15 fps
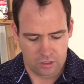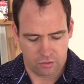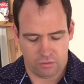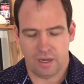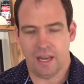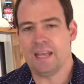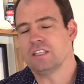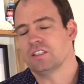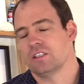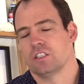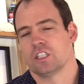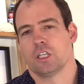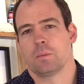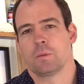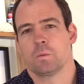
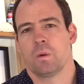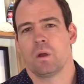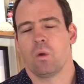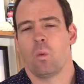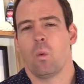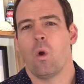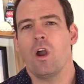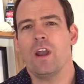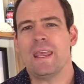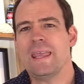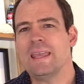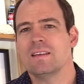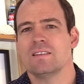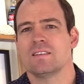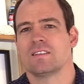relationships. But what
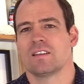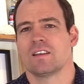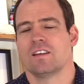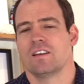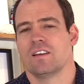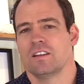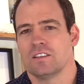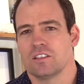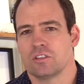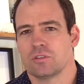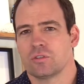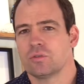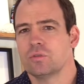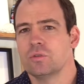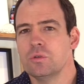is the
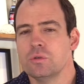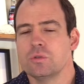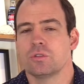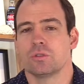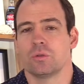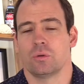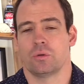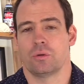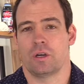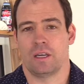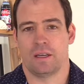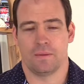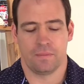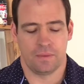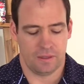true
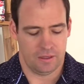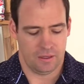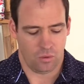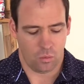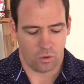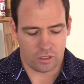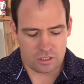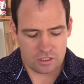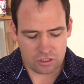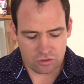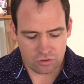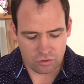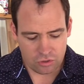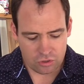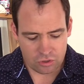story? What is the
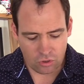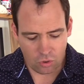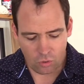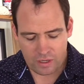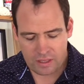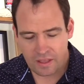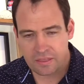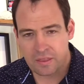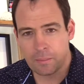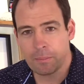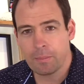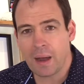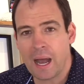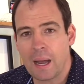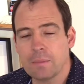true story that the
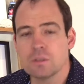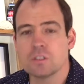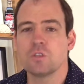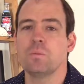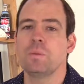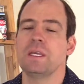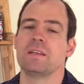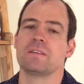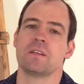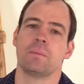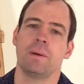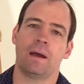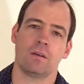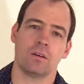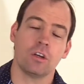Bible speaks
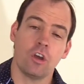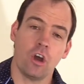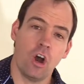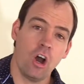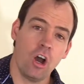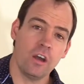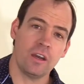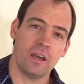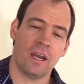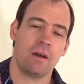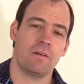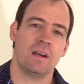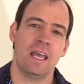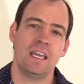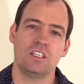about God and
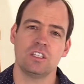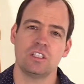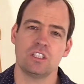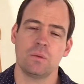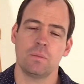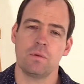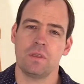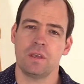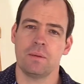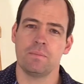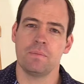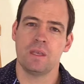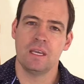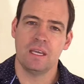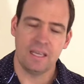our relationship with
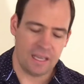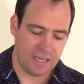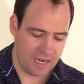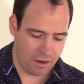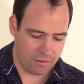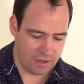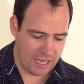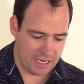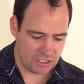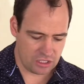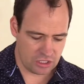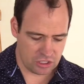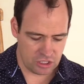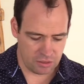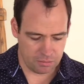Him and our
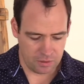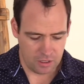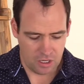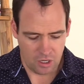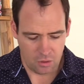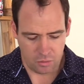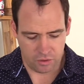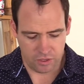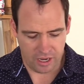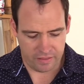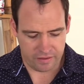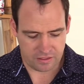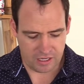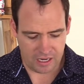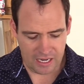relationship with
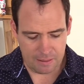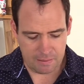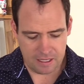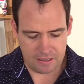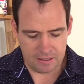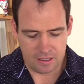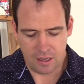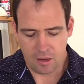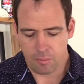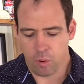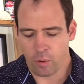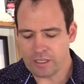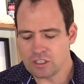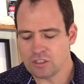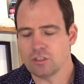others? Now, let me
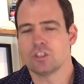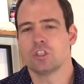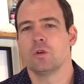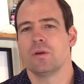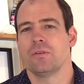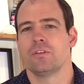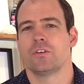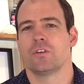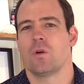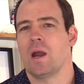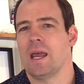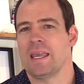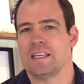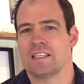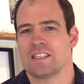point you to a
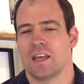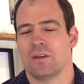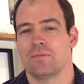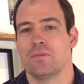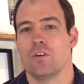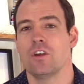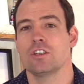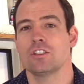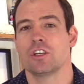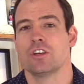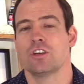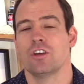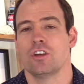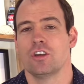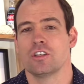phrase that first
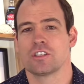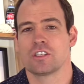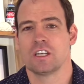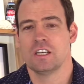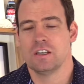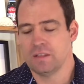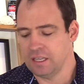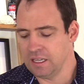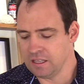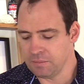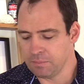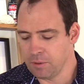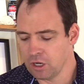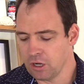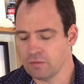occurs in the
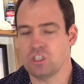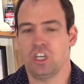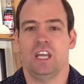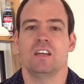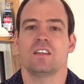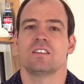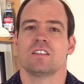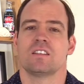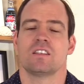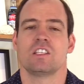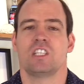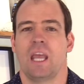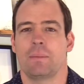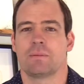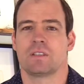book of Genesis in
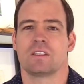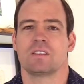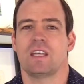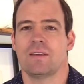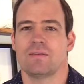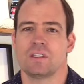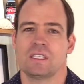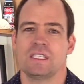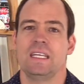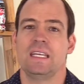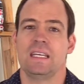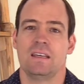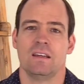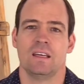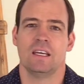chapter
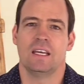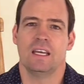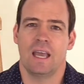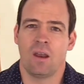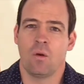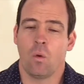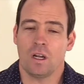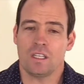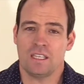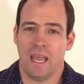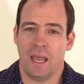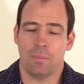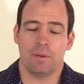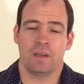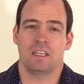17. And what's
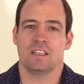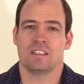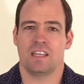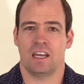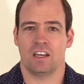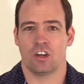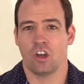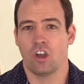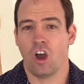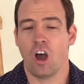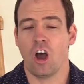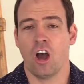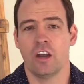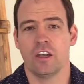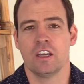happening is that
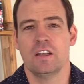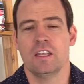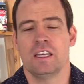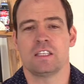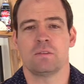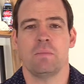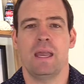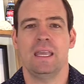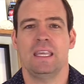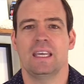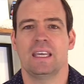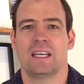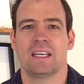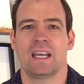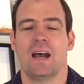God is
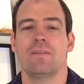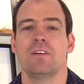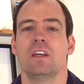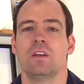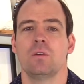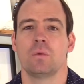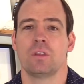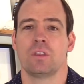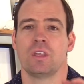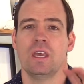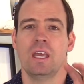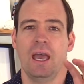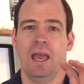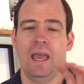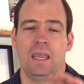making a covenant with
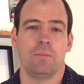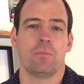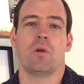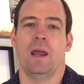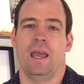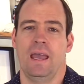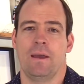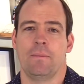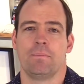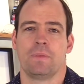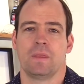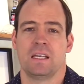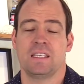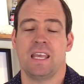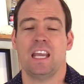Abraham.
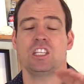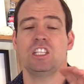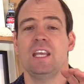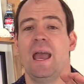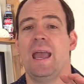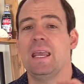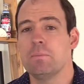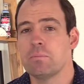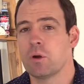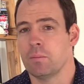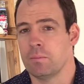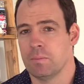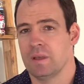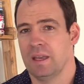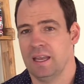It's actually
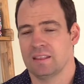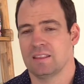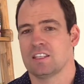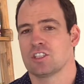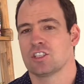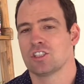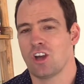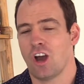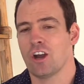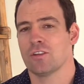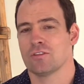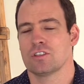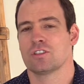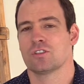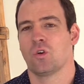Abram at the start
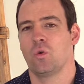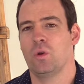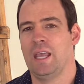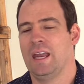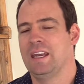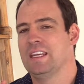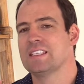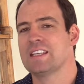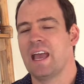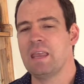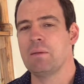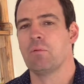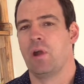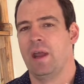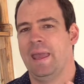of the story, and he's
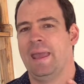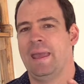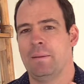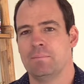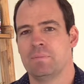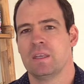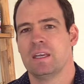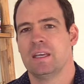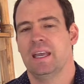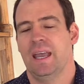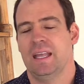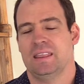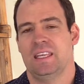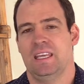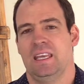Abraham
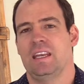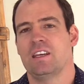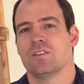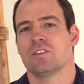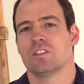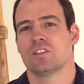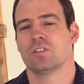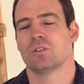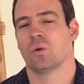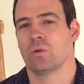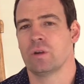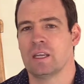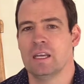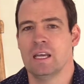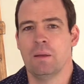at the end of the
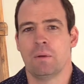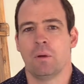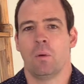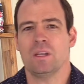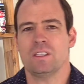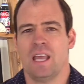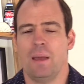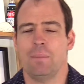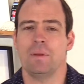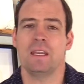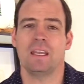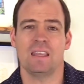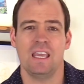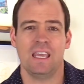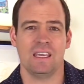story. But what's
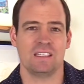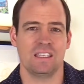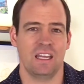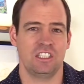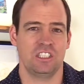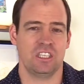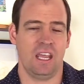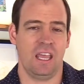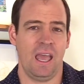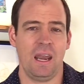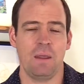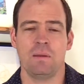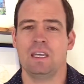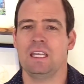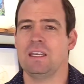happening there is that
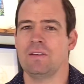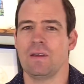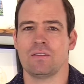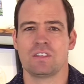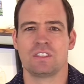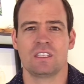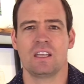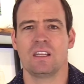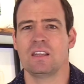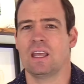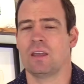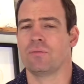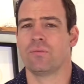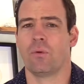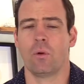Adam and Eve have sinned.
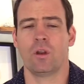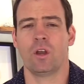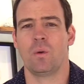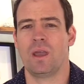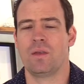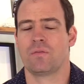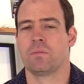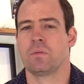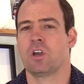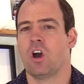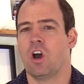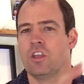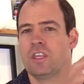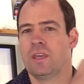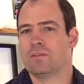They've fallen away from
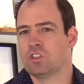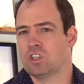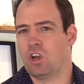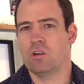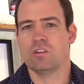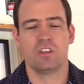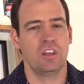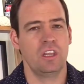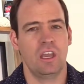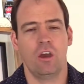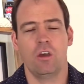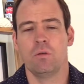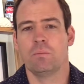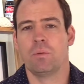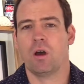God. They've chosen their
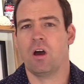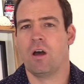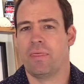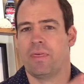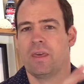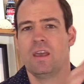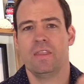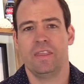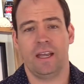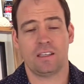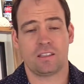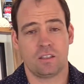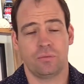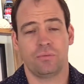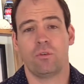own path.
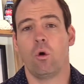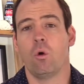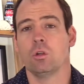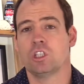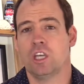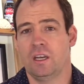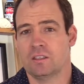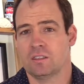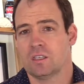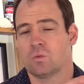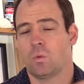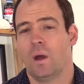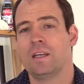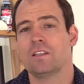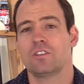That's the fall, Genesis
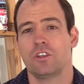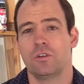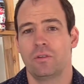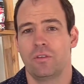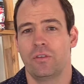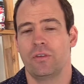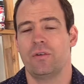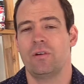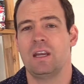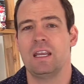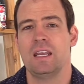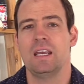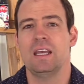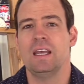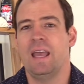1, 2, and
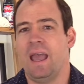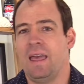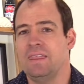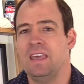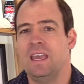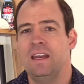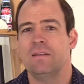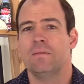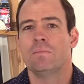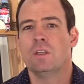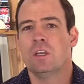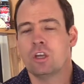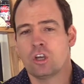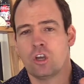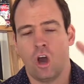3. And then
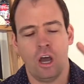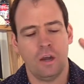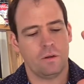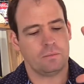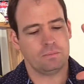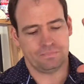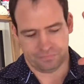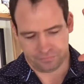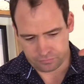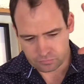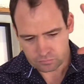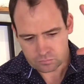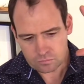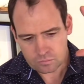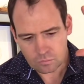God
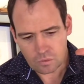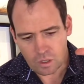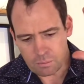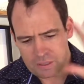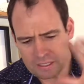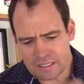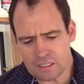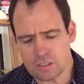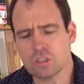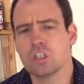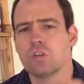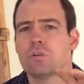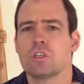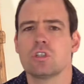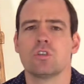begins
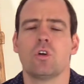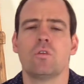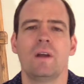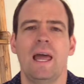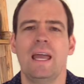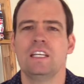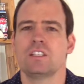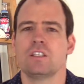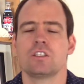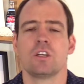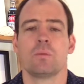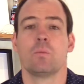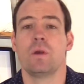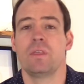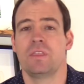to restore
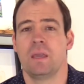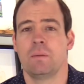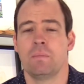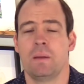relationship with them,